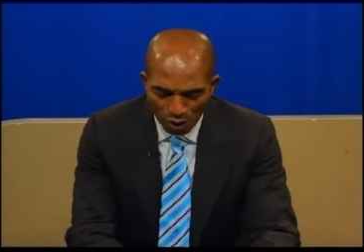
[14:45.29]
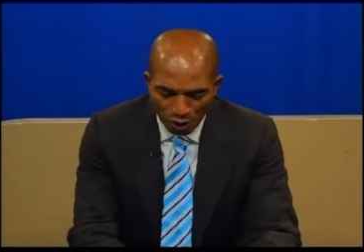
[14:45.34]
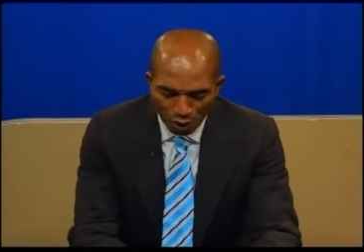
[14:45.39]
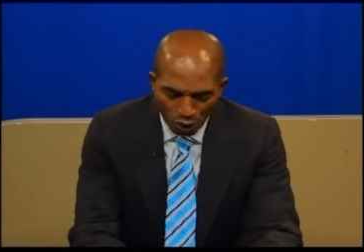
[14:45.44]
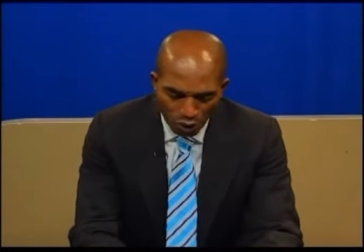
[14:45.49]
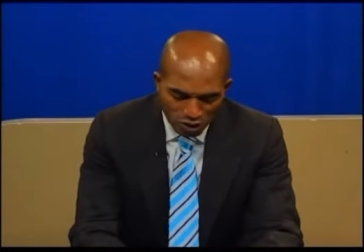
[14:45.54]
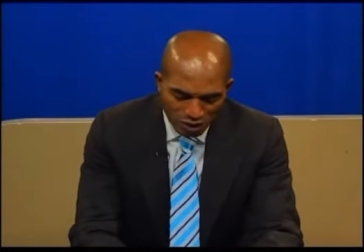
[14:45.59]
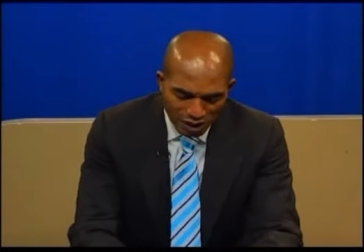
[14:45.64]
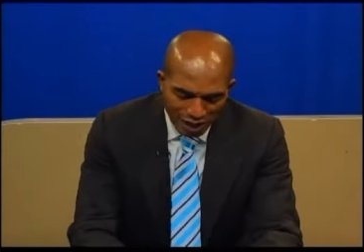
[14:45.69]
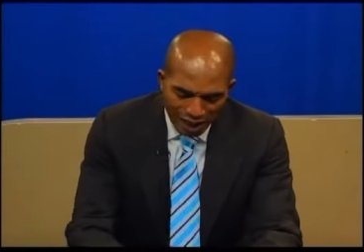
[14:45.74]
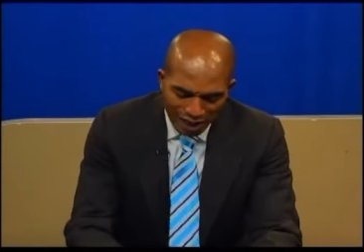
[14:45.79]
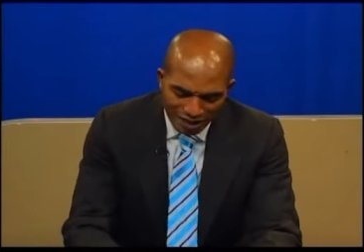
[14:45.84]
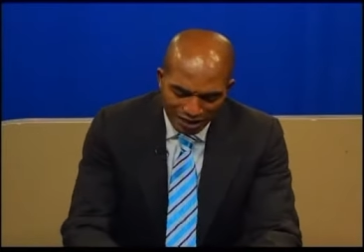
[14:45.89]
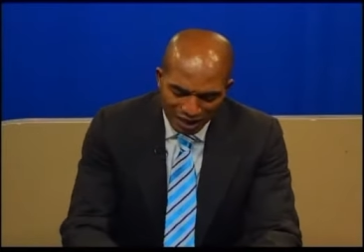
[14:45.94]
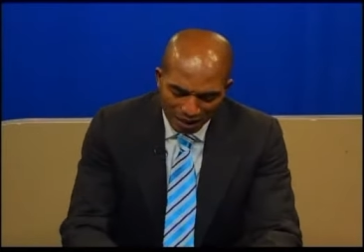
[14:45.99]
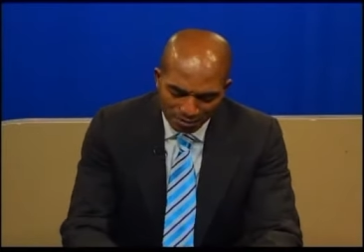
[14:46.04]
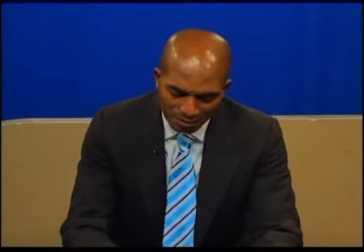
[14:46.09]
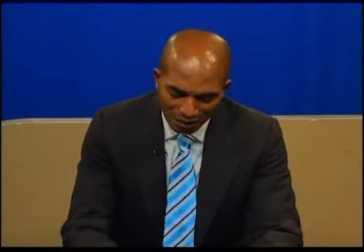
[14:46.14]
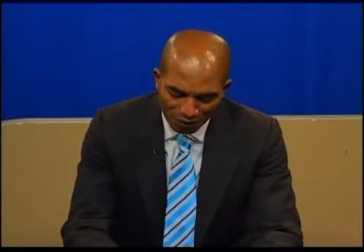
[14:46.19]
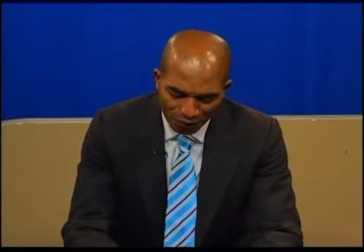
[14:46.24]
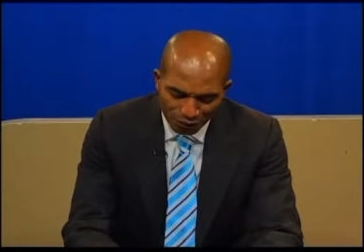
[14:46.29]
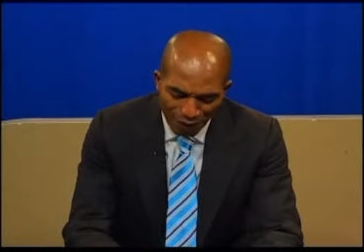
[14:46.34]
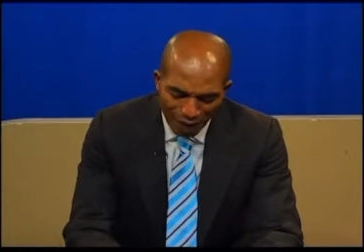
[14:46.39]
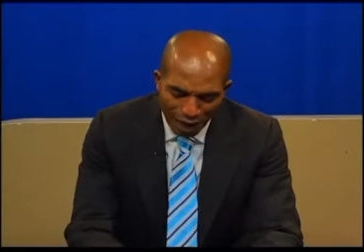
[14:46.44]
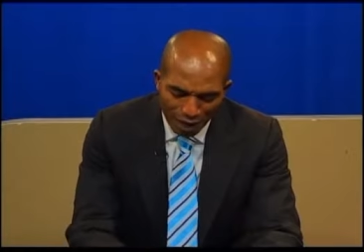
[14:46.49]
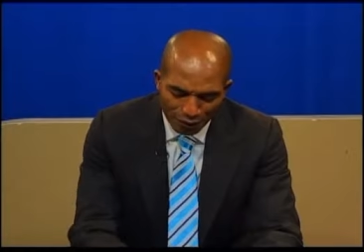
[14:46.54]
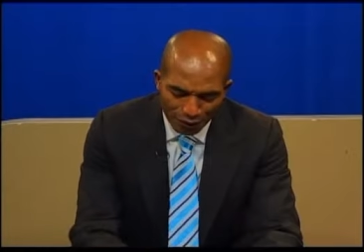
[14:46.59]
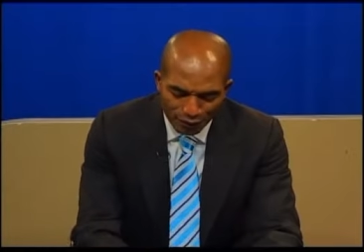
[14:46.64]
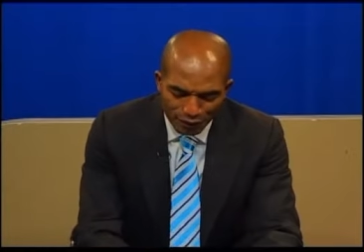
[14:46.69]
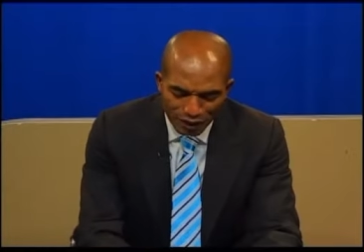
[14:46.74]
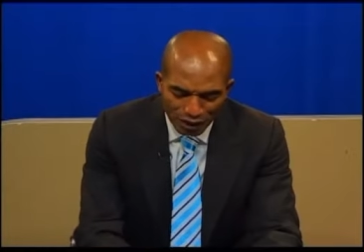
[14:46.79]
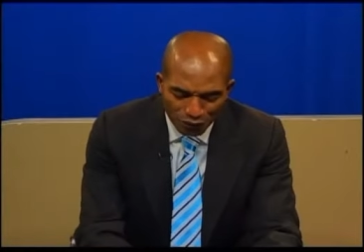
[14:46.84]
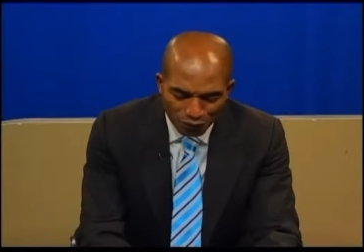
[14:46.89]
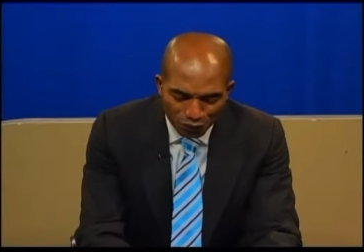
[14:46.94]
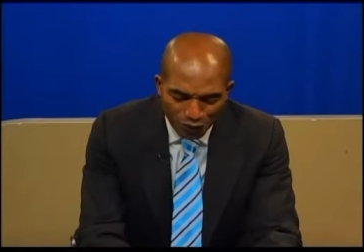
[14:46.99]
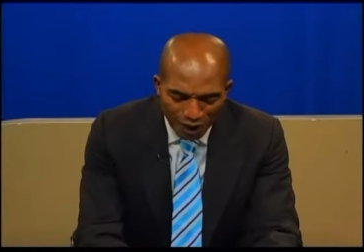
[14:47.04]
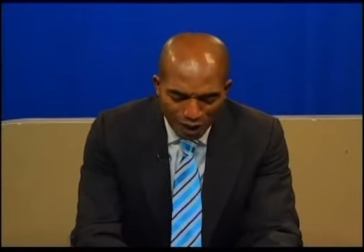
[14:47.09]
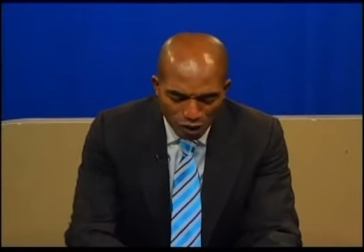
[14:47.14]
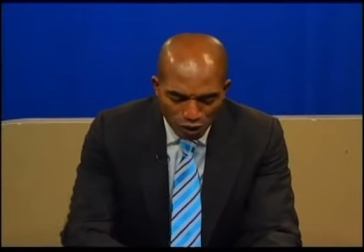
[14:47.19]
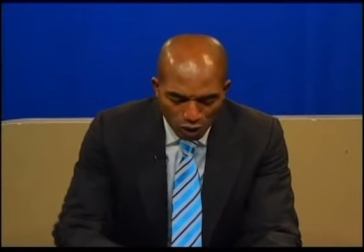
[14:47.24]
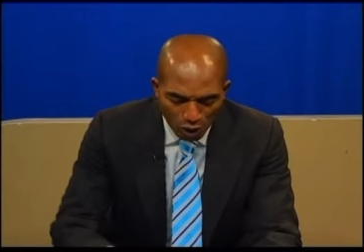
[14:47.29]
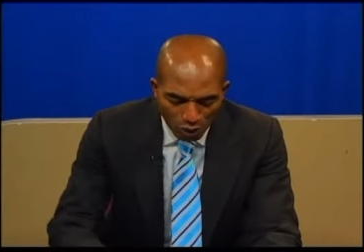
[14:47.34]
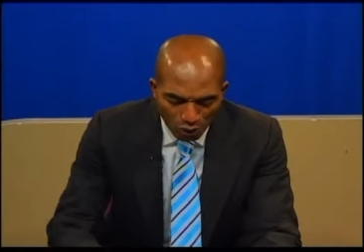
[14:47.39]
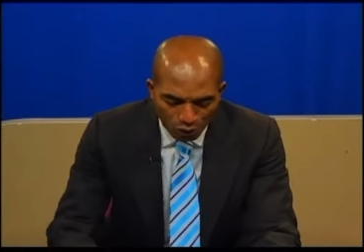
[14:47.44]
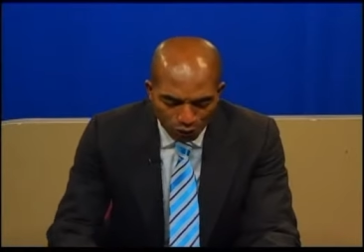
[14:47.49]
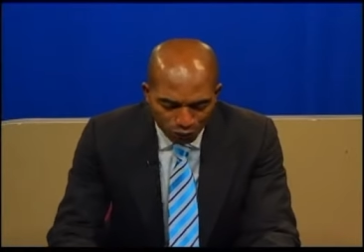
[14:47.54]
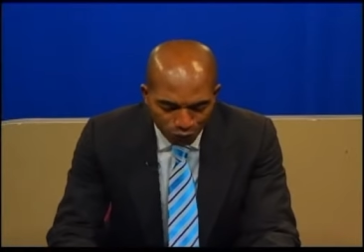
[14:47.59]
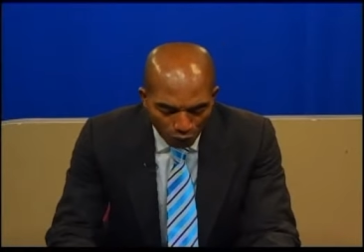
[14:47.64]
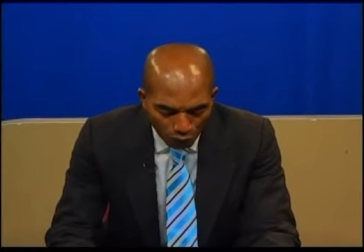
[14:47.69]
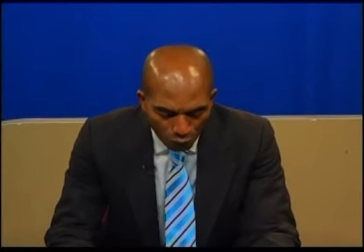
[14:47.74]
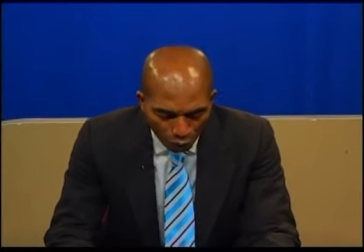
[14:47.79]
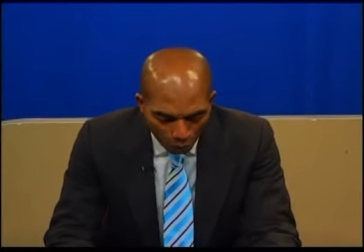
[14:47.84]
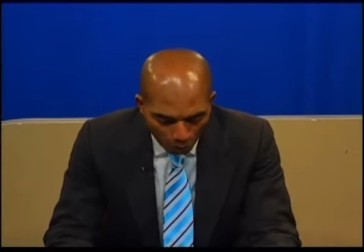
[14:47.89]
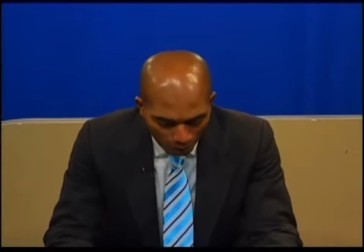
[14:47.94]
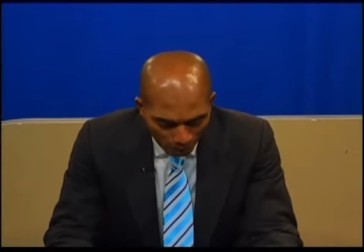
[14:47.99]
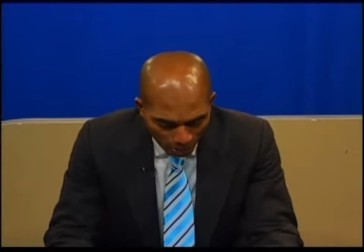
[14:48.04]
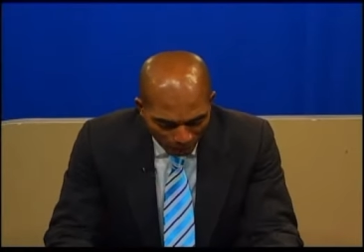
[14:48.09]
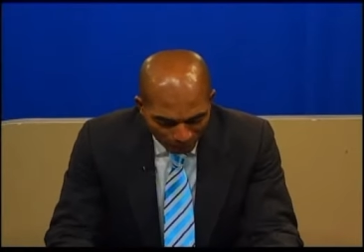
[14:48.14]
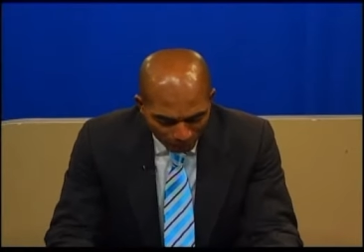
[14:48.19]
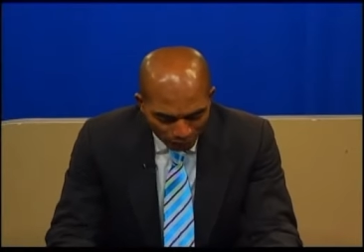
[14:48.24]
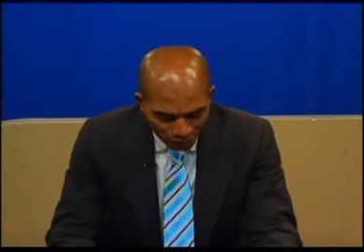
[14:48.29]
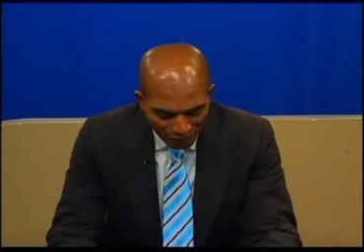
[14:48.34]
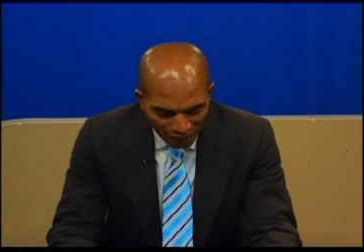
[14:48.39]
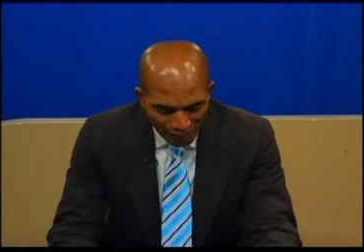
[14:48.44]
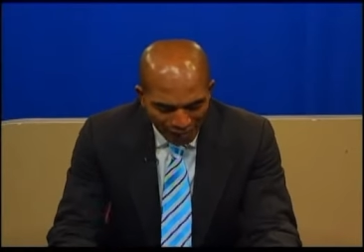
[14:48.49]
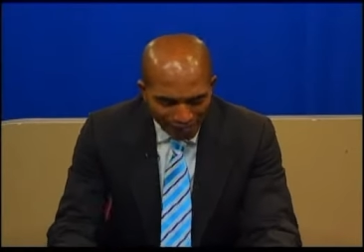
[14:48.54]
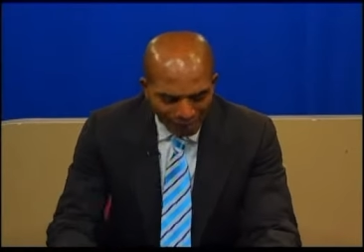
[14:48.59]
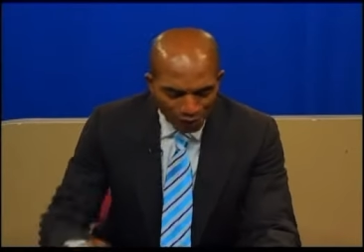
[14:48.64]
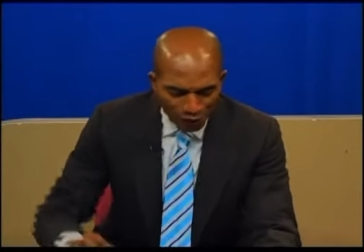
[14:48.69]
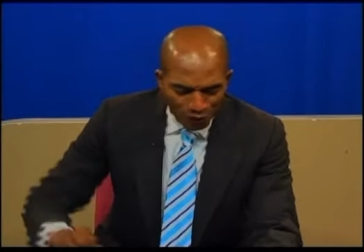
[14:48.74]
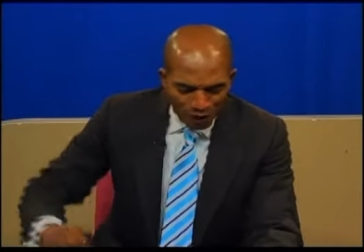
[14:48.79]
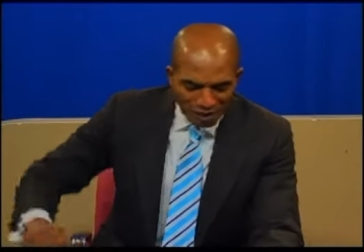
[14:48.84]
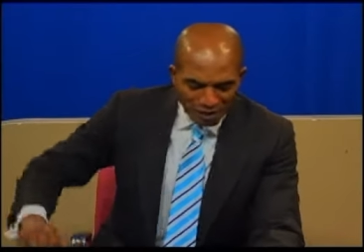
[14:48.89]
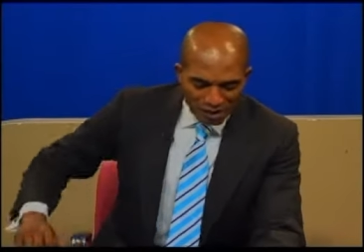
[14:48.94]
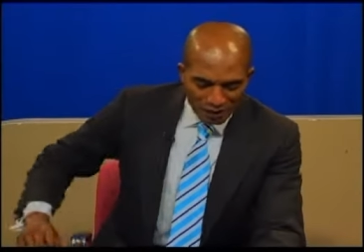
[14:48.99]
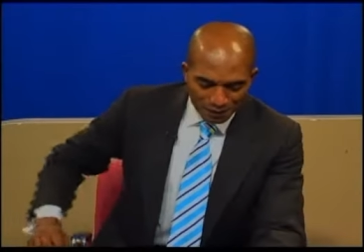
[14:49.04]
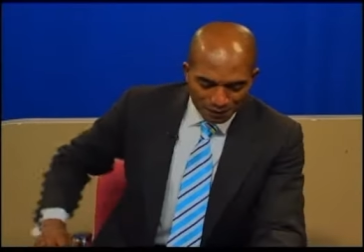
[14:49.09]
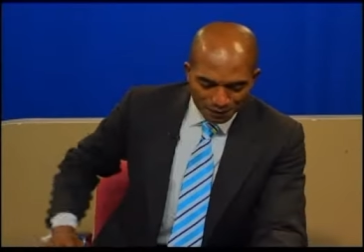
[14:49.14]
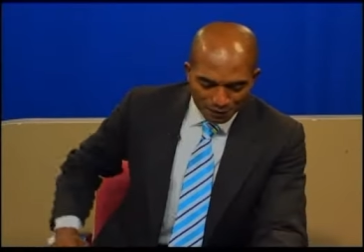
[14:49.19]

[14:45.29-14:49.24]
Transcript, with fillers: Hosea chapter 5, the verse of 4. And it reads,